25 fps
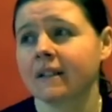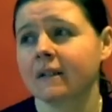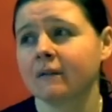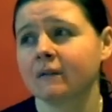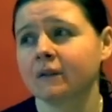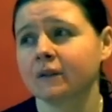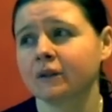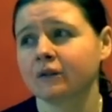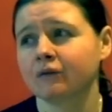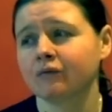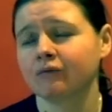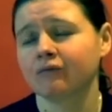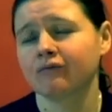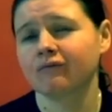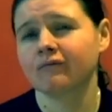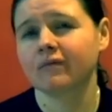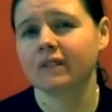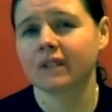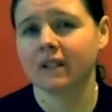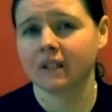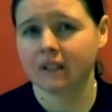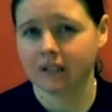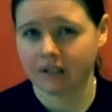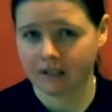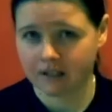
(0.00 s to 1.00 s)
Well,
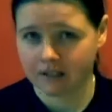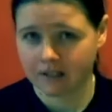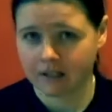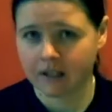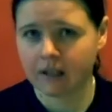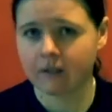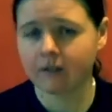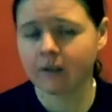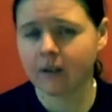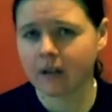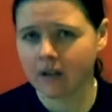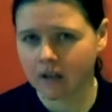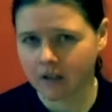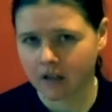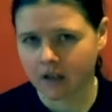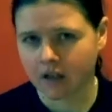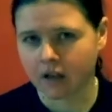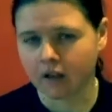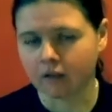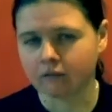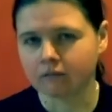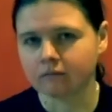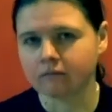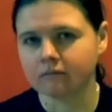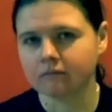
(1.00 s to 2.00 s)
give it a
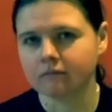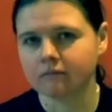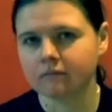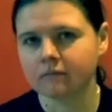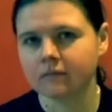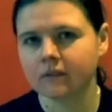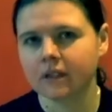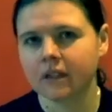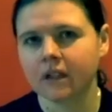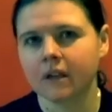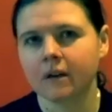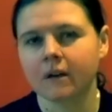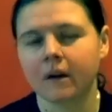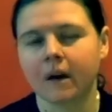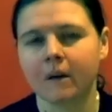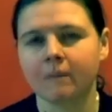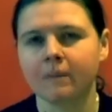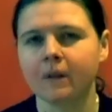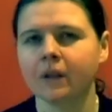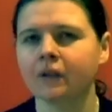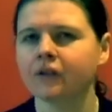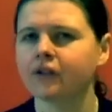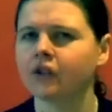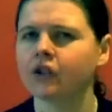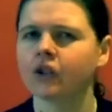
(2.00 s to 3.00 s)
go. I'm
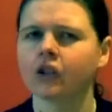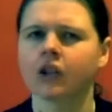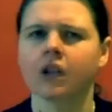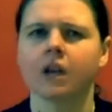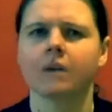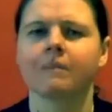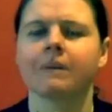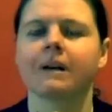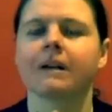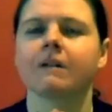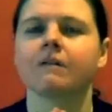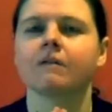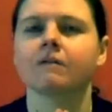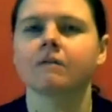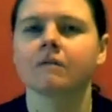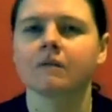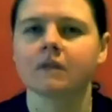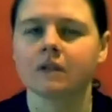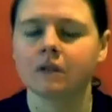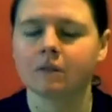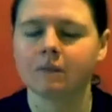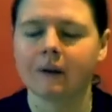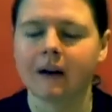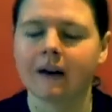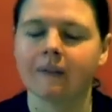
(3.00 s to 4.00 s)
not talking about
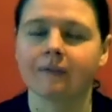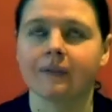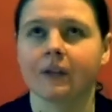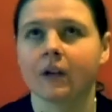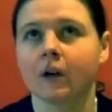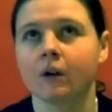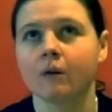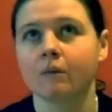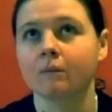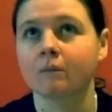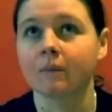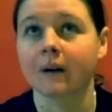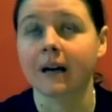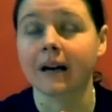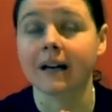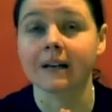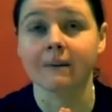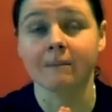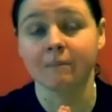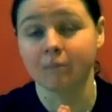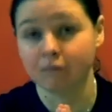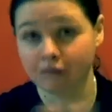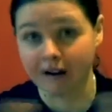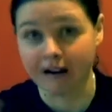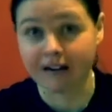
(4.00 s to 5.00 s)
you have to go and buy
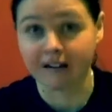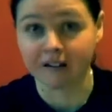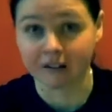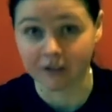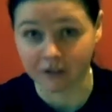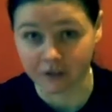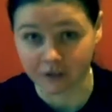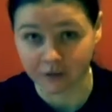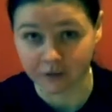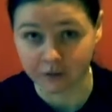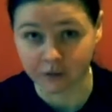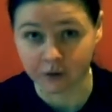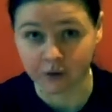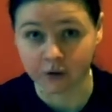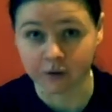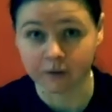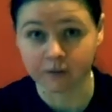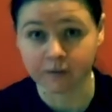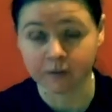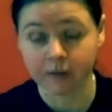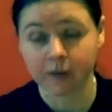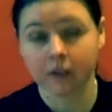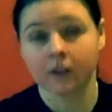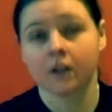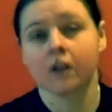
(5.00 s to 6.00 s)
branded
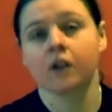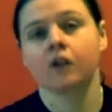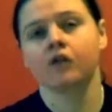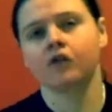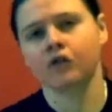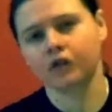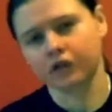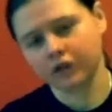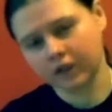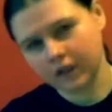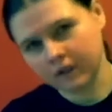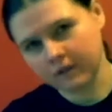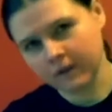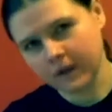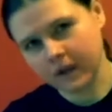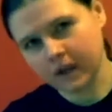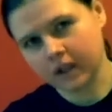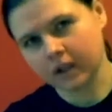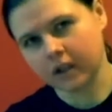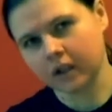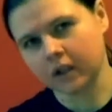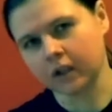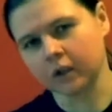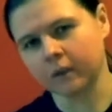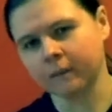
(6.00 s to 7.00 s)
stuff. Just give it a
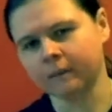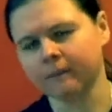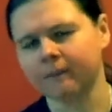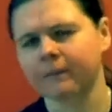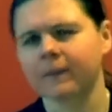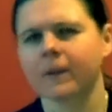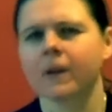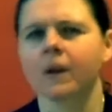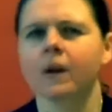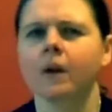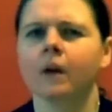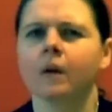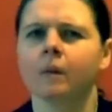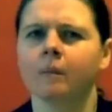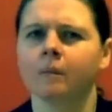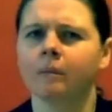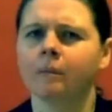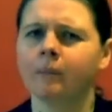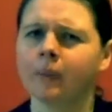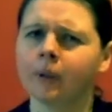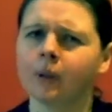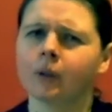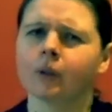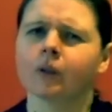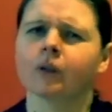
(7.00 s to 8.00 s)
go.
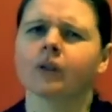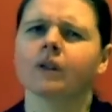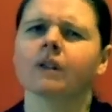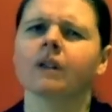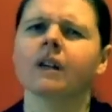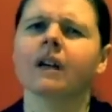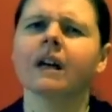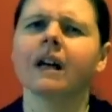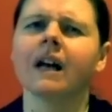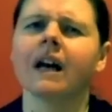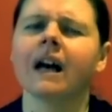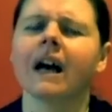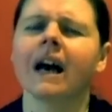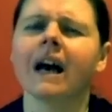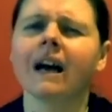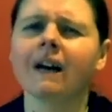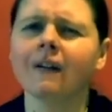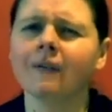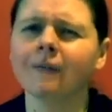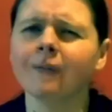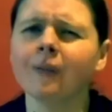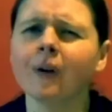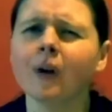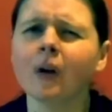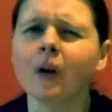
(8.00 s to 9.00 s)
But I
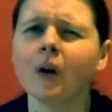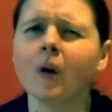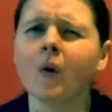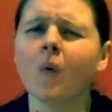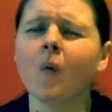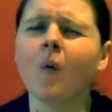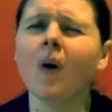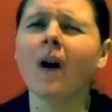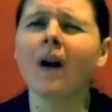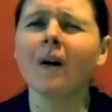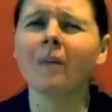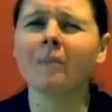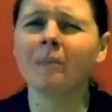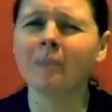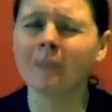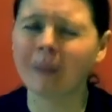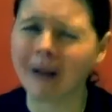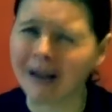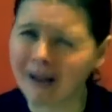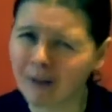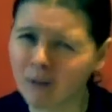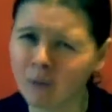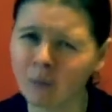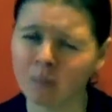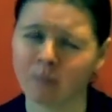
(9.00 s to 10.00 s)
thought, what
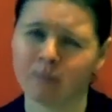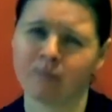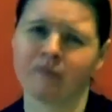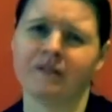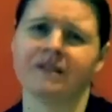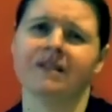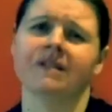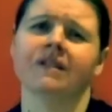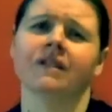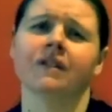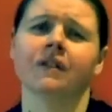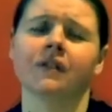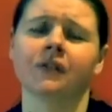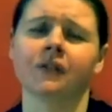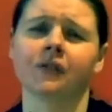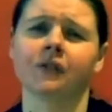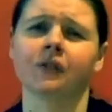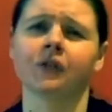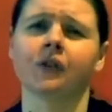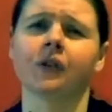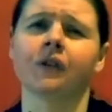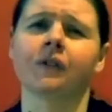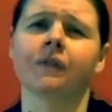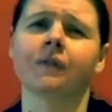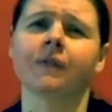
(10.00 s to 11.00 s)
about branded
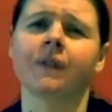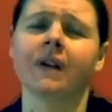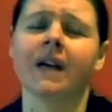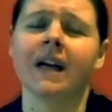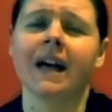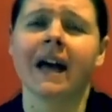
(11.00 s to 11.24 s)
stuff?